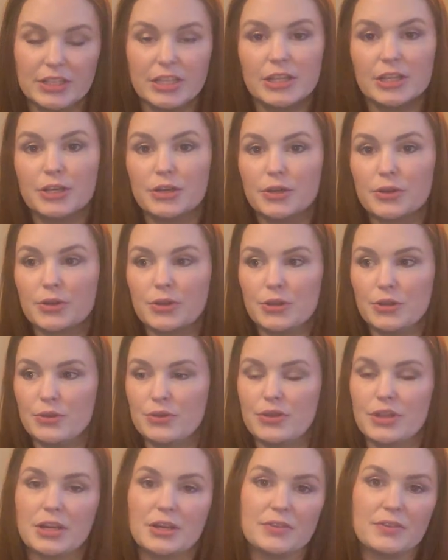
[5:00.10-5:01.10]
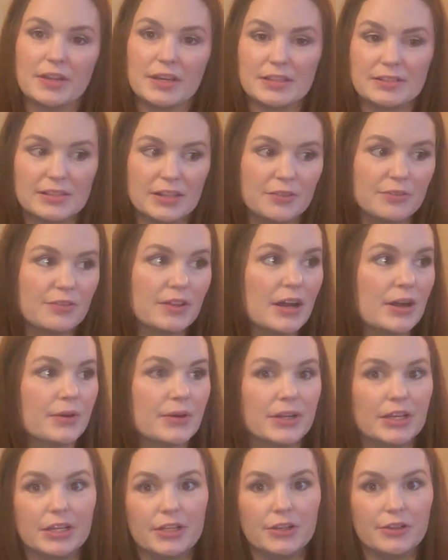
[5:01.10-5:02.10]
here you think of like
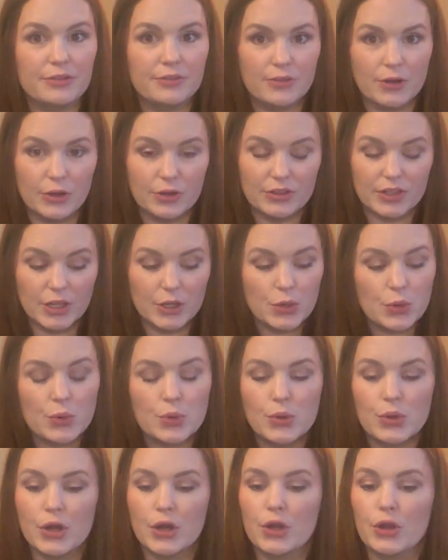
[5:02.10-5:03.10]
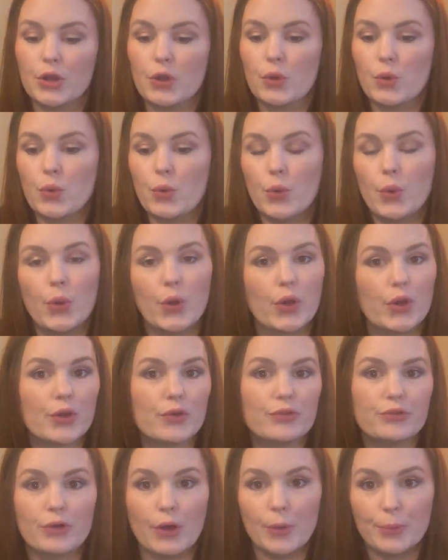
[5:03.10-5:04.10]
sunflower in your fall decor
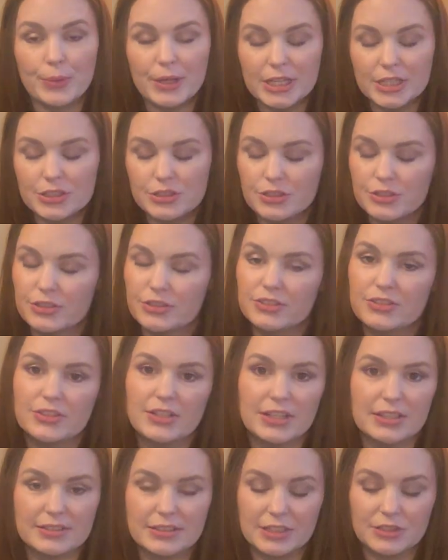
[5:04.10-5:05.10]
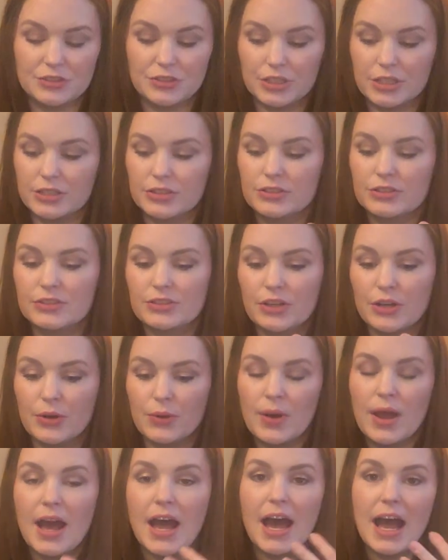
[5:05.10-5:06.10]
or fall pictures, etc.
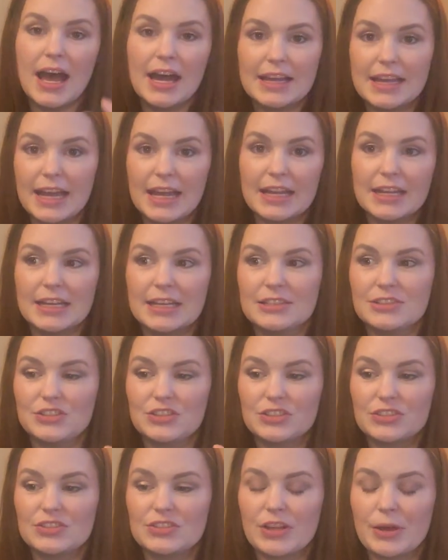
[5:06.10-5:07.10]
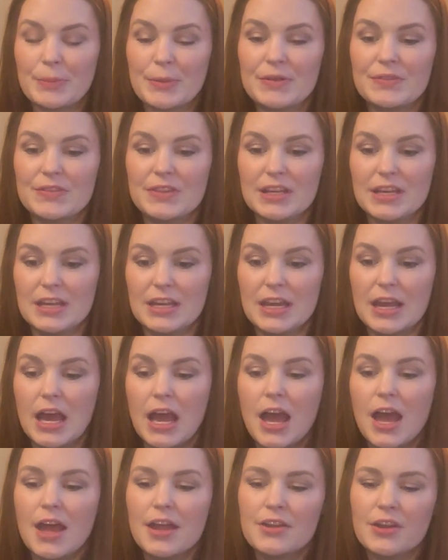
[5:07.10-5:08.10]
So again, it's just some of the,
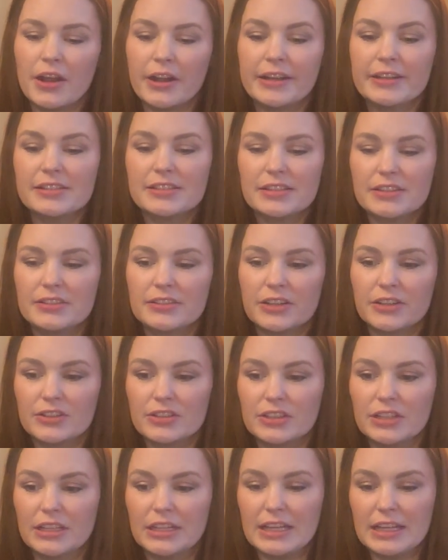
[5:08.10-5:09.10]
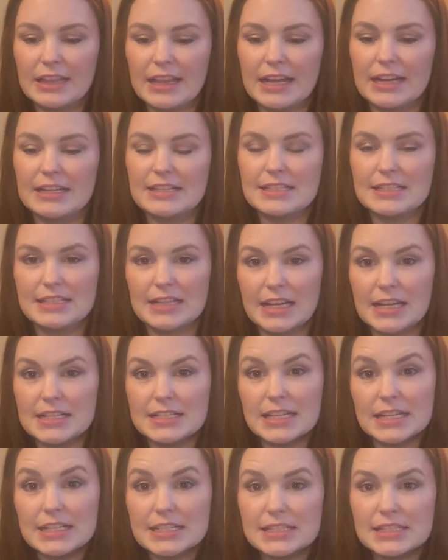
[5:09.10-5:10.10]
not necessarily that it
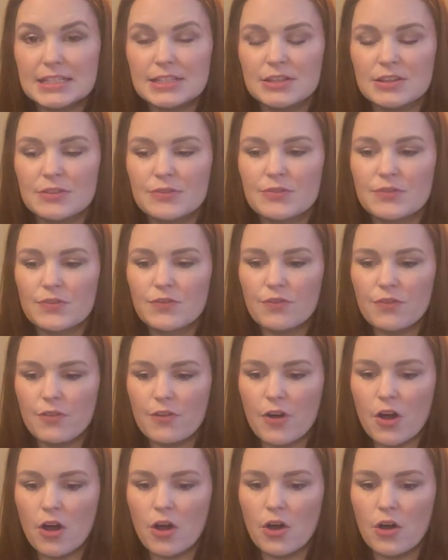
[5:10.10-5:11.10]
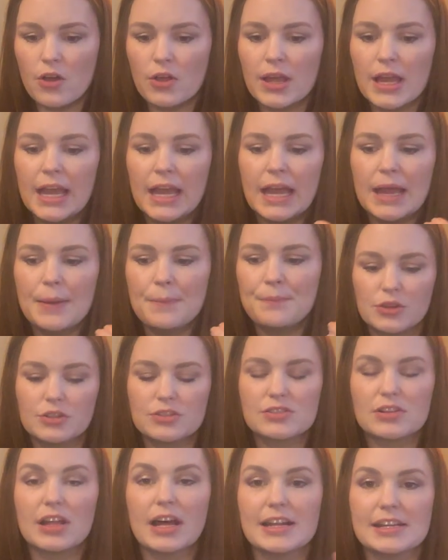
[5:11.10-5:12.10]
states that it's in the fall.
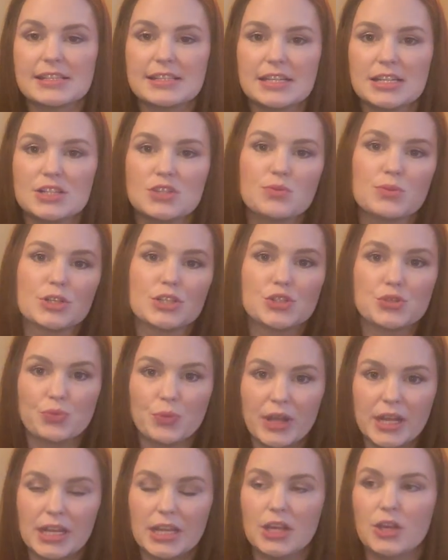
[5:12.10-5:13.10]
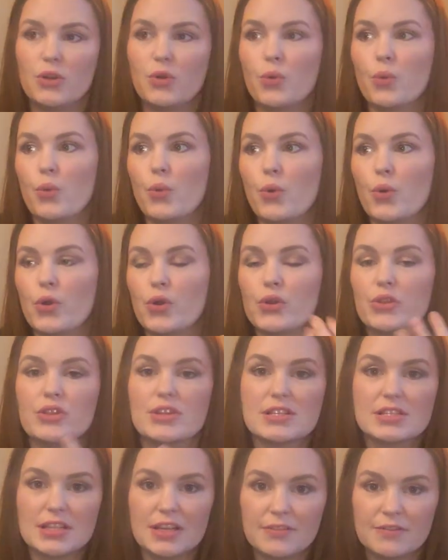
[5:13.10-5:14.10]
There's a lot of scenes where it's rainy or
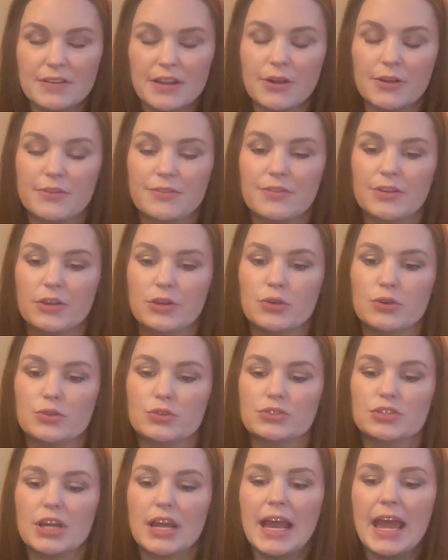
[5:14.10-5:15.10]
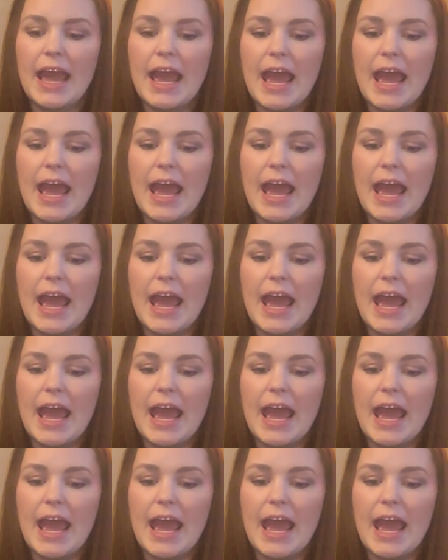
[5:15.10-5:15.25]
the sunflower field,